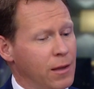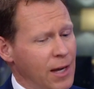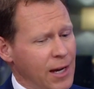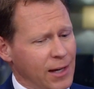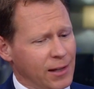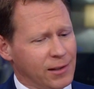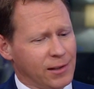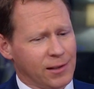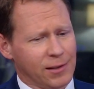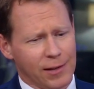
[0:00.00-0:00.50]

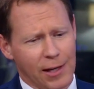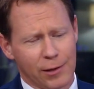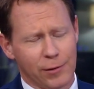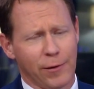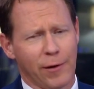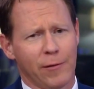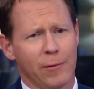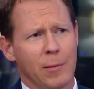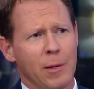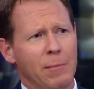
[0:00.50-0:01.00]
Thanks. Thanks
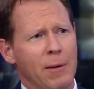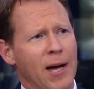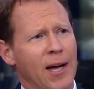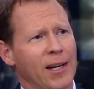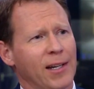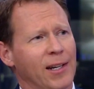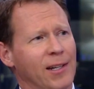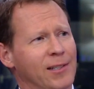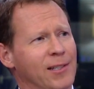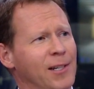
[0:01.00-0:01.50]
for having me
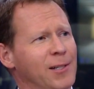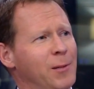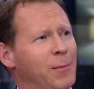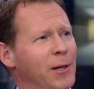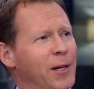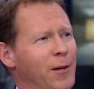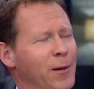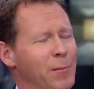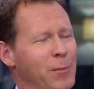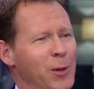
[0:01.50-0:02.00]
back, and it's nice to
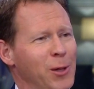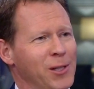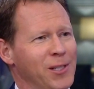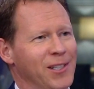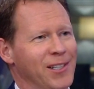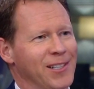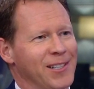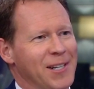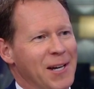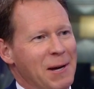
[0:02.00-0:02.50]
be here in
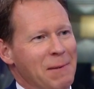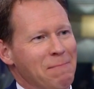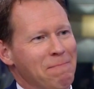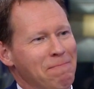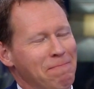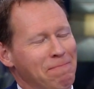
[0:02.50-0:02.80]
person this time.